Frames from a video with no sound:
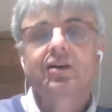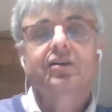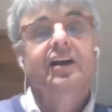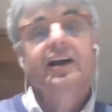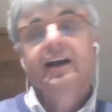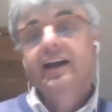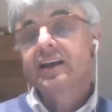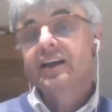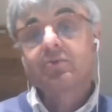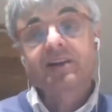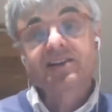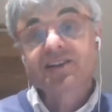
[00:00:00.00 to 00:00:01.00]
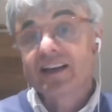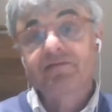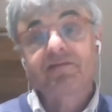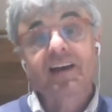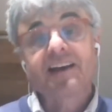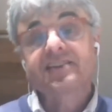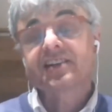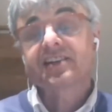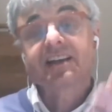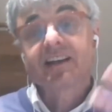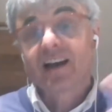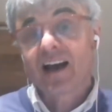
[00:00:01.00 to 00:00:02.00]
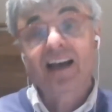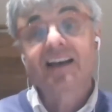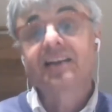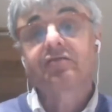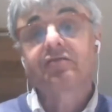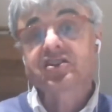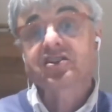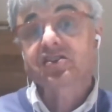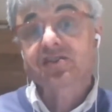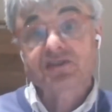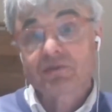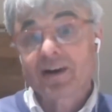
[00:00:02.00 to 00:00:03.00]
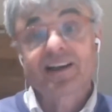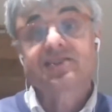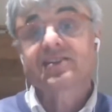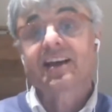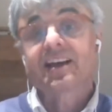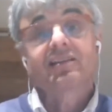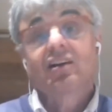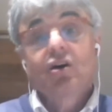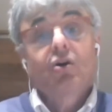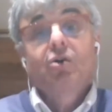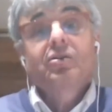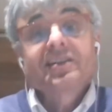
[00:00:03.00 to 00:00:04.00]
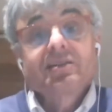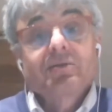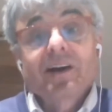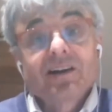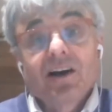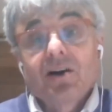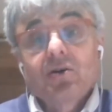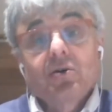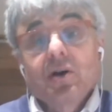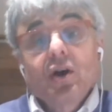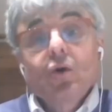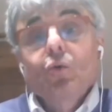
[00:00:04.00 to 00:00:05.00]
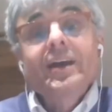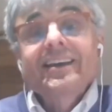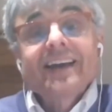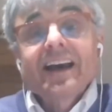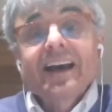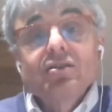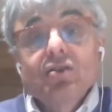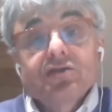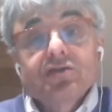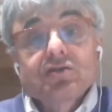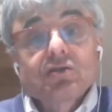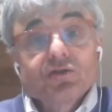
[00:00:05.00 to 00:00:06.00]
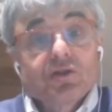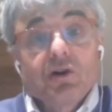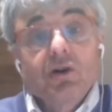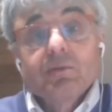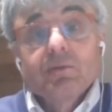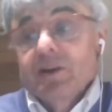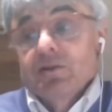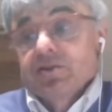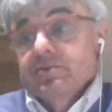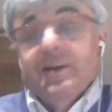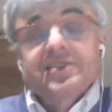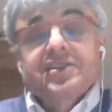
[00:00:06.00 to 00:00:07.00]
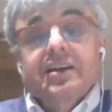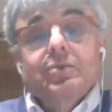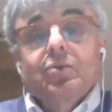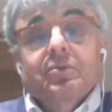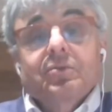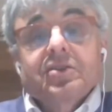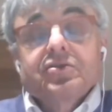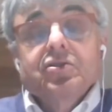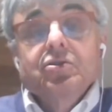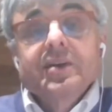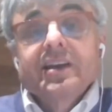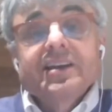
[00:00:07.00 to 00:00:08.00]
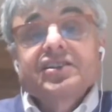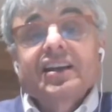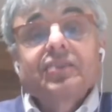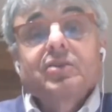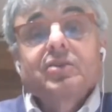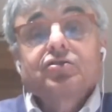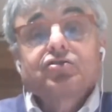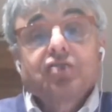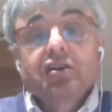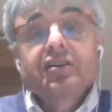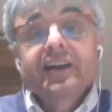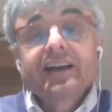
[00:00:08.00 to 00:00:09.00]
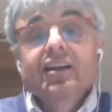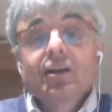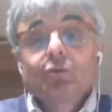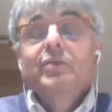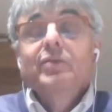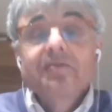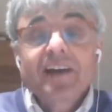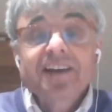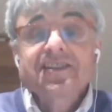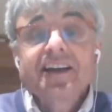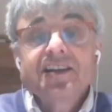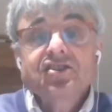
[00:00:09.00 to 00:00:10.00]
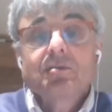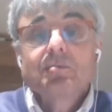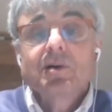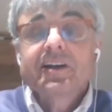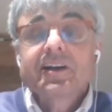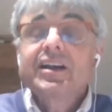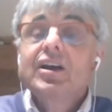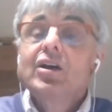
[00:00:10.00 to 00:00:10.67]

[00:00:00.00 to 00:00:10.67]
are increasingly facing highly infectious strains that already right now we cannot control, because basically what we are doing is that we are turning, when we vaccinate somebody,